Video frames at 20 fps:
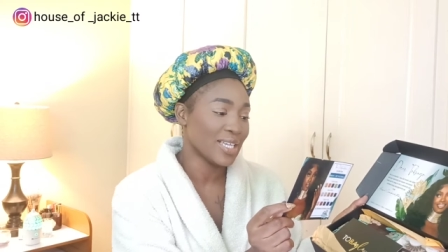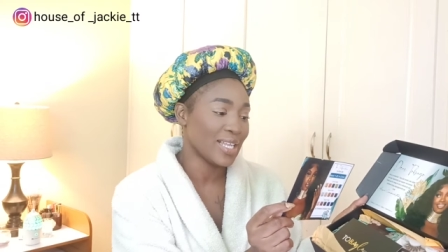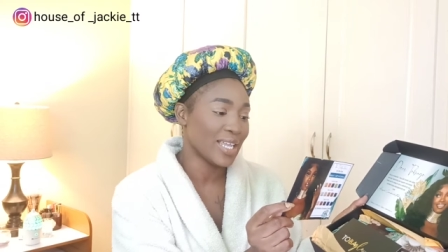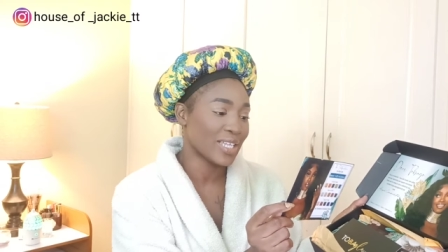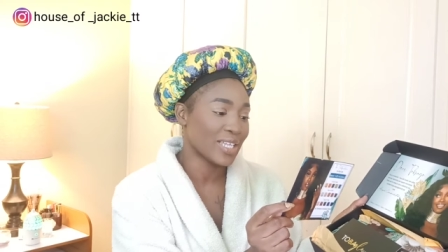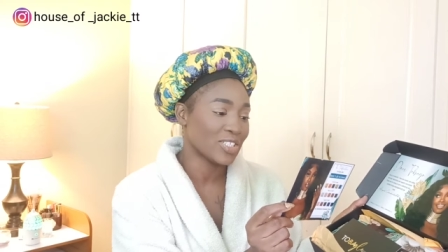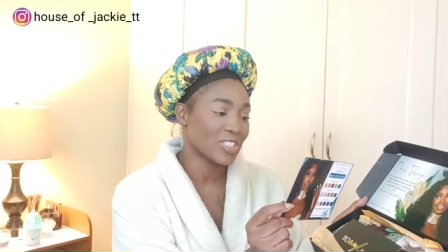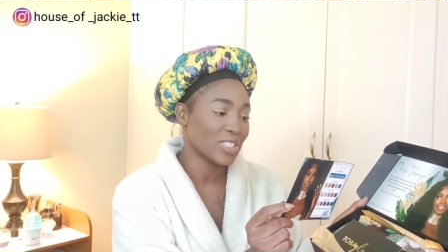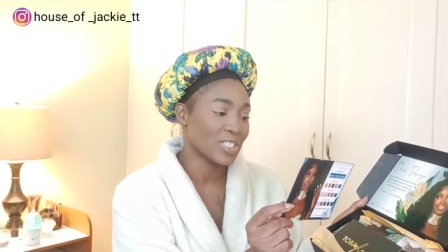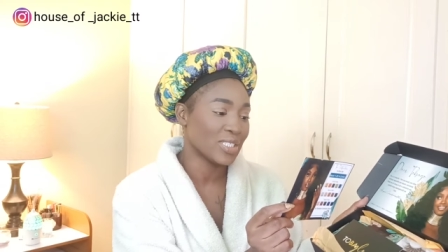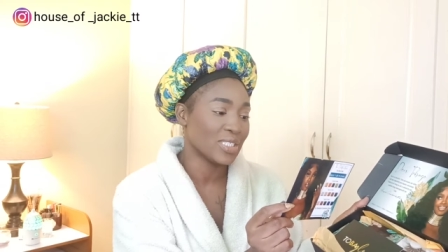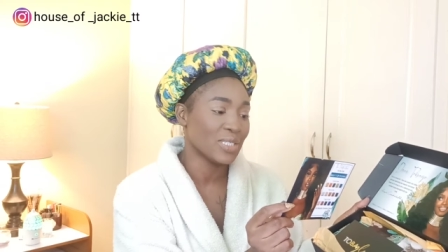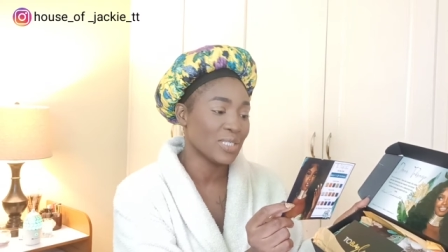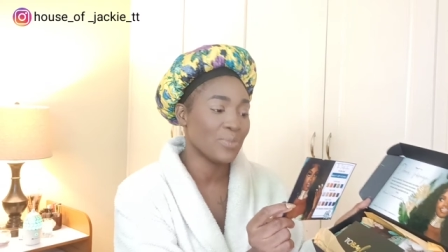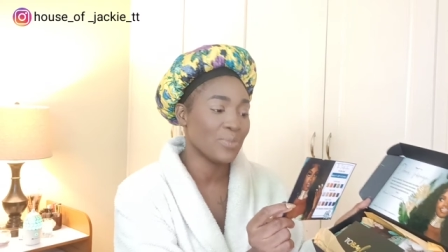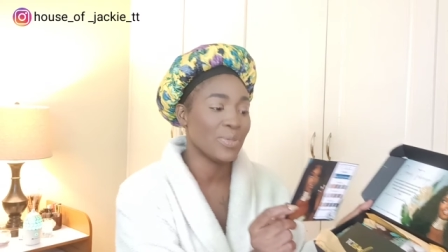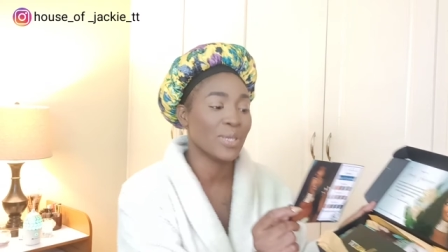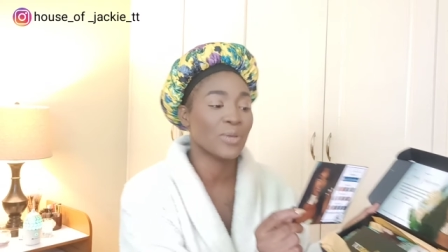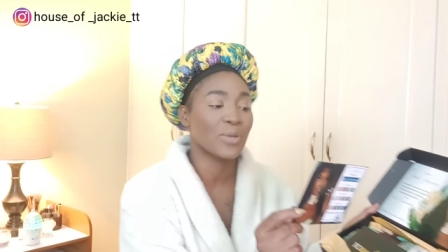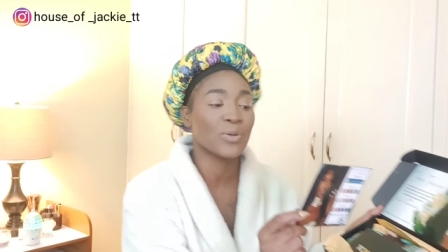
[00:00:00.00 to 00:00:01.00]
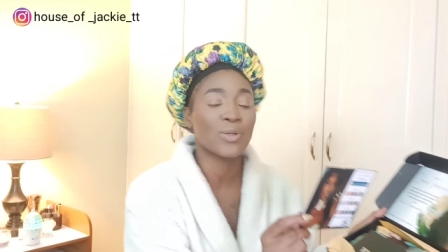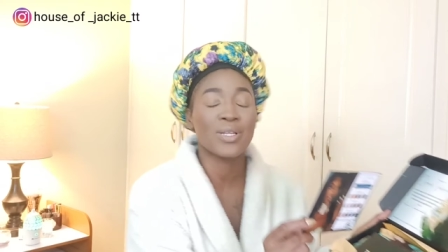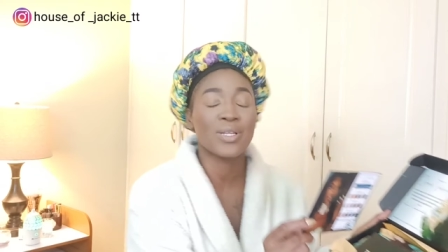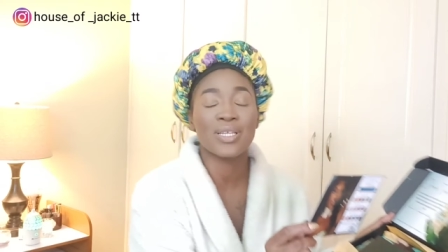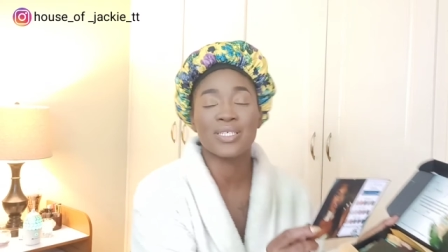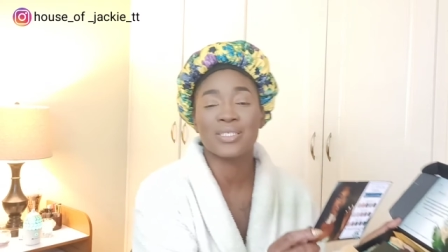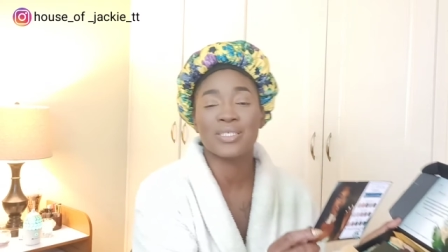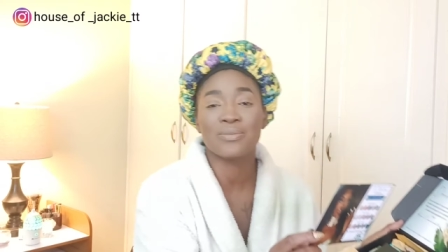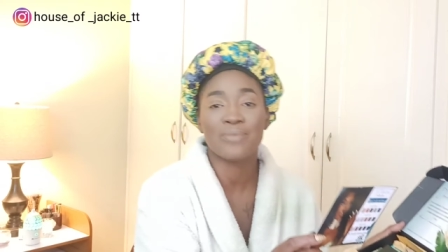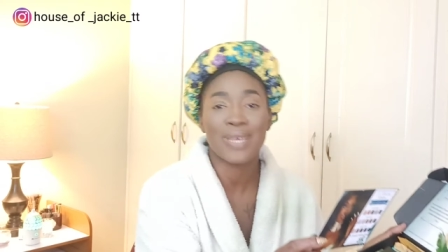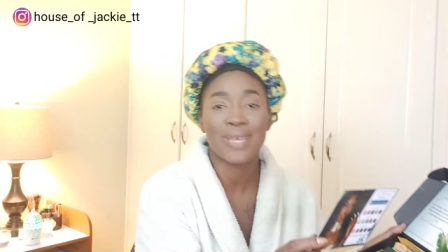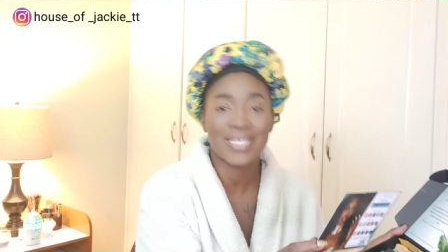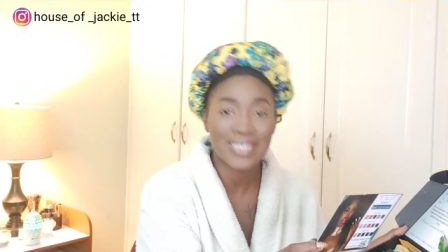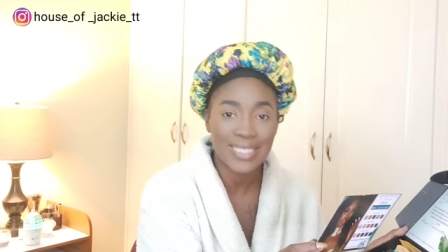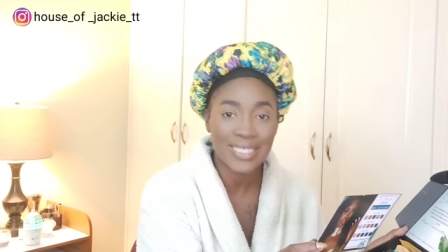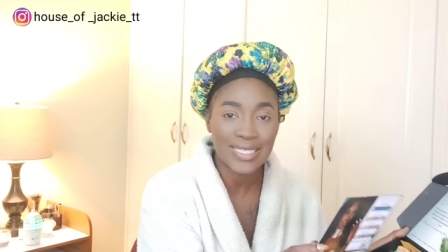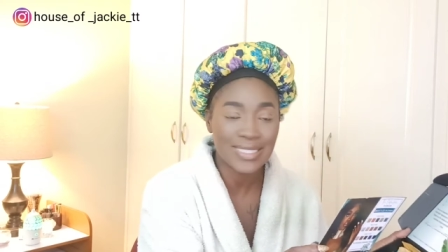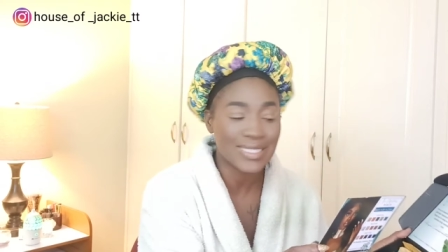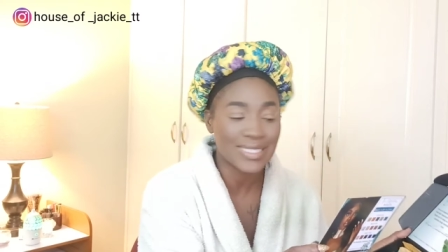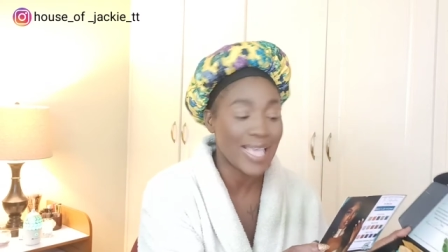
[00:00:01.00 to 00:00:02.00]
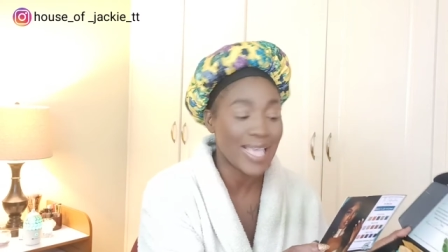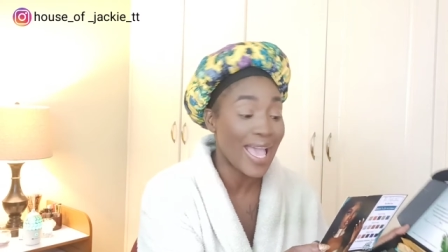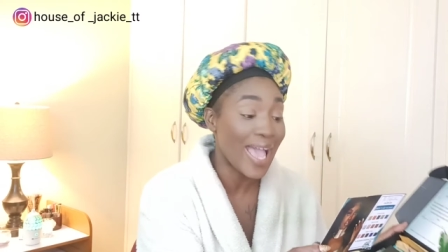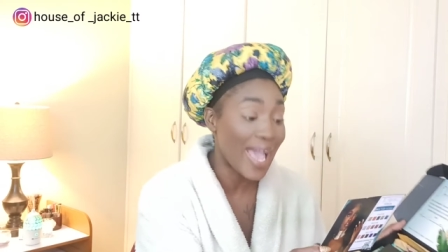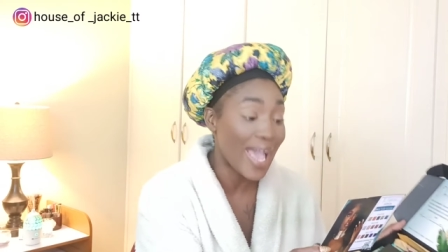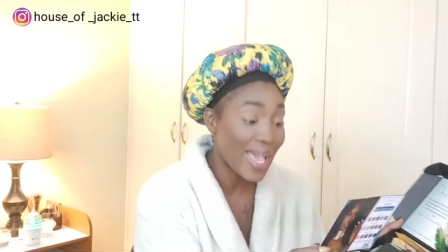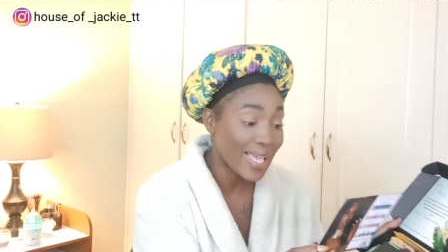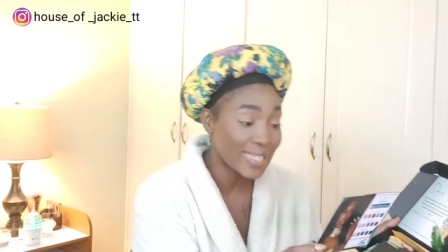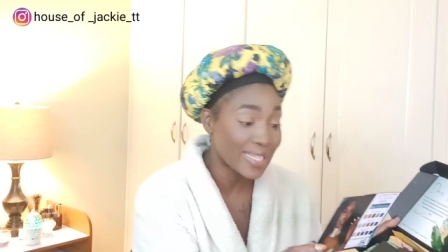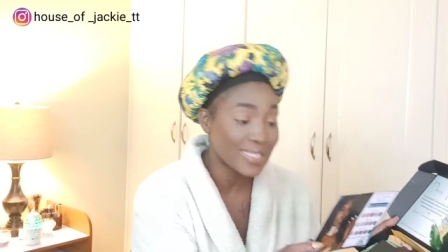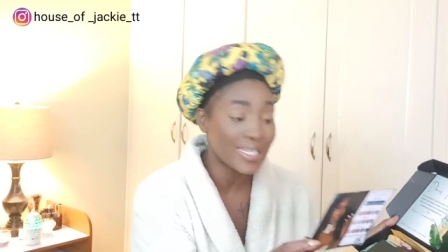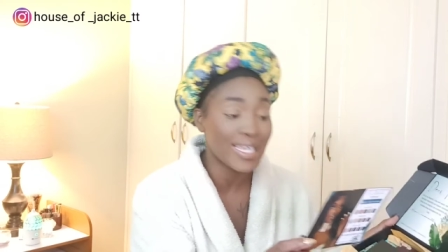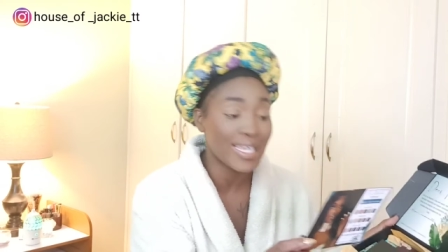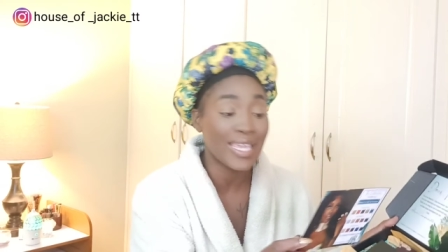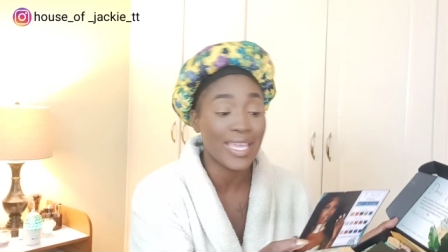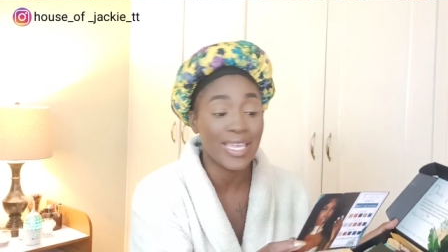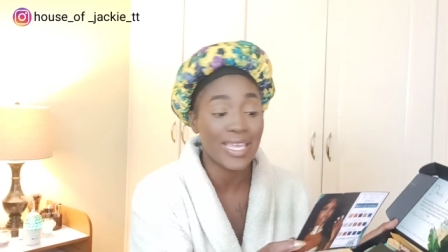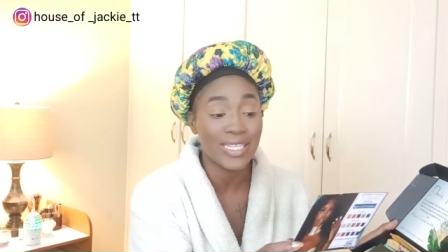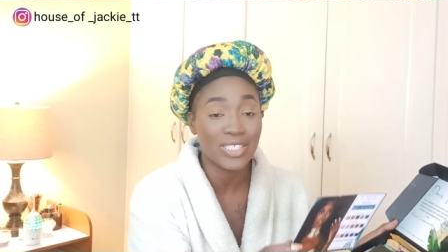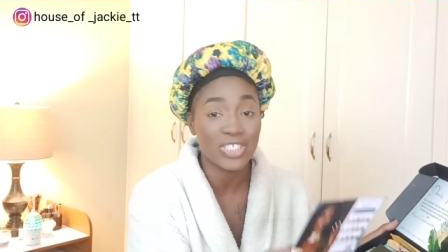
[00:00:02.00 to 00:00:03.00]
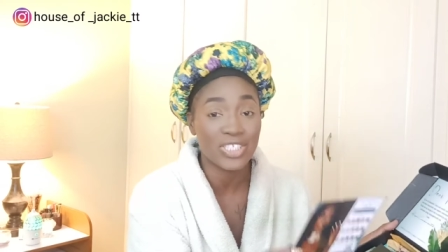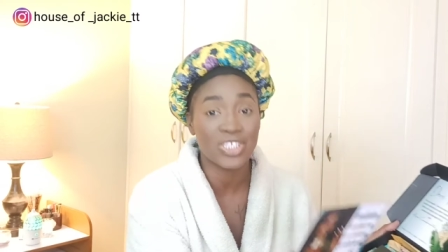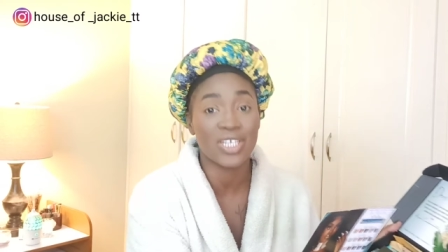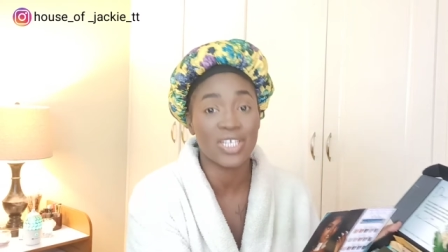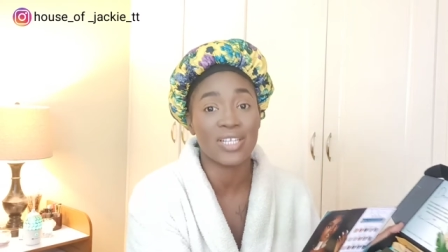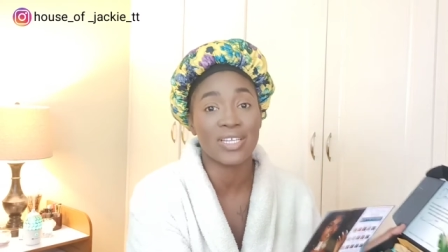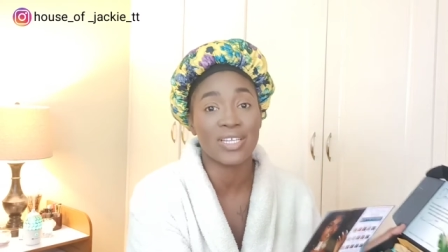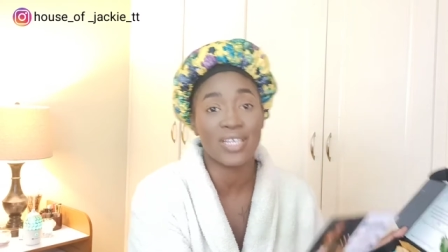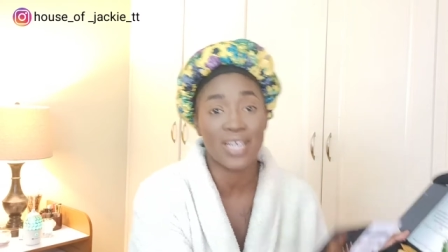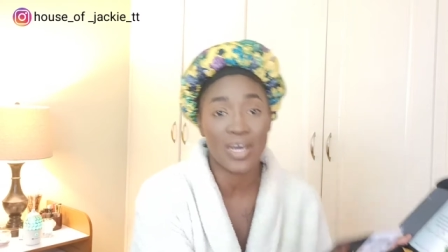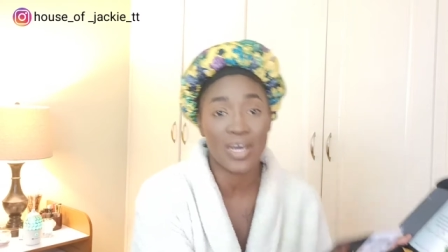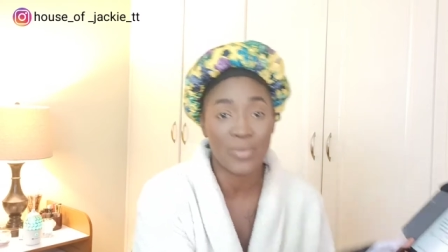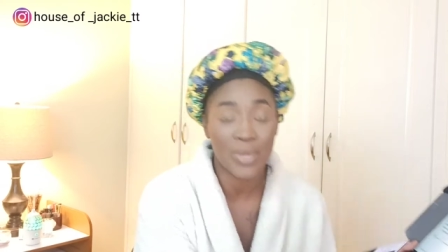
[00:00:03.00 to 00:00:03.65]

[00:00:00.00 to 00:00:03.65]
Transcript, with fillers: collection Tobaglo Cosmetics and Angel